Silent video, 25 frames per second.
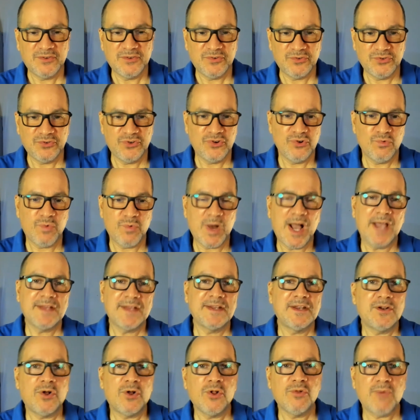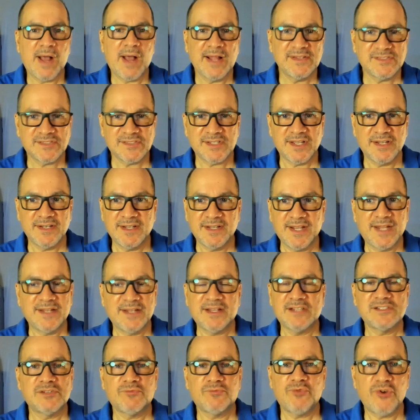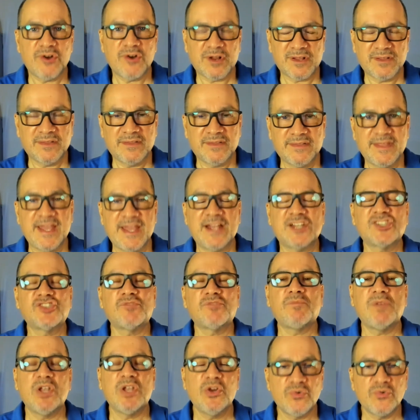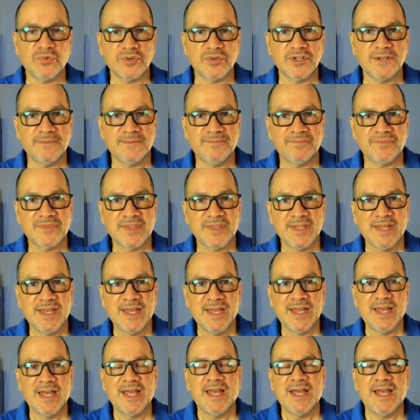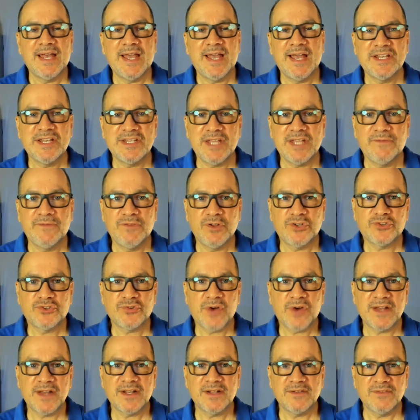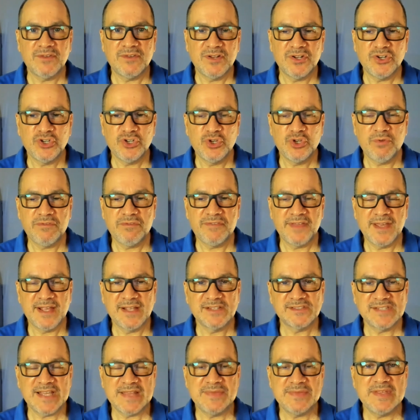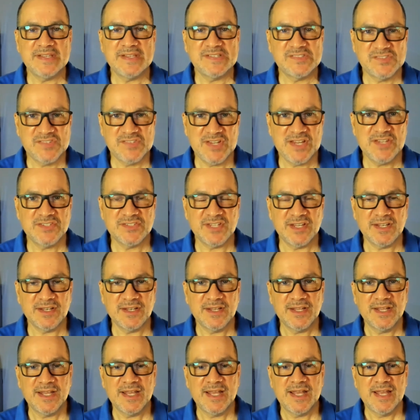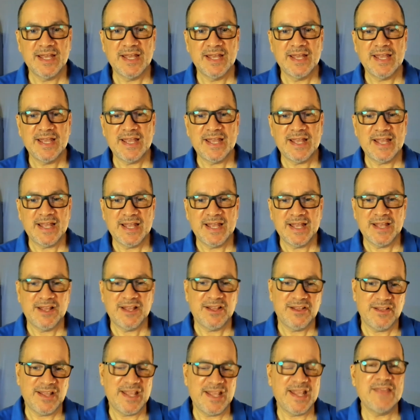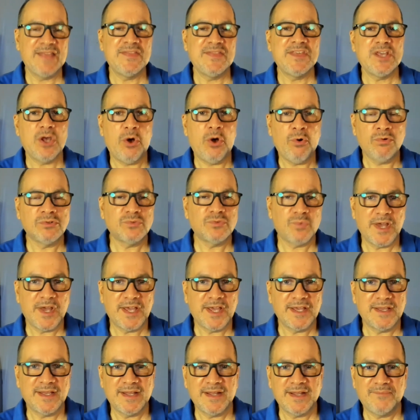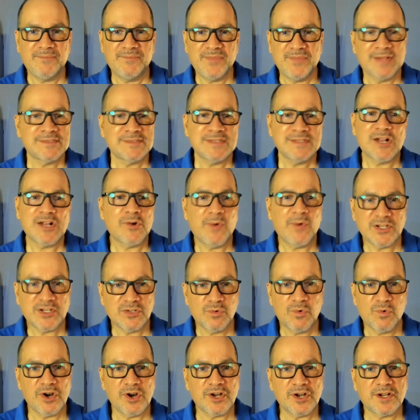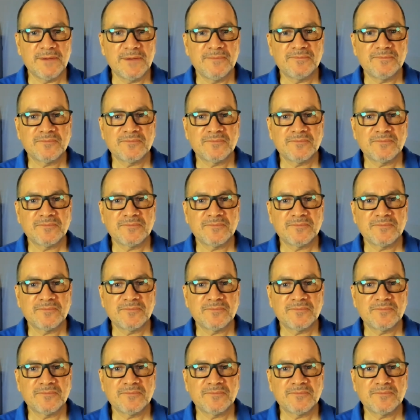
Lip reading: New wine in old wineskin, it doesn't work. They explode. And if you try to do things in this season in the old way, it's not going to work.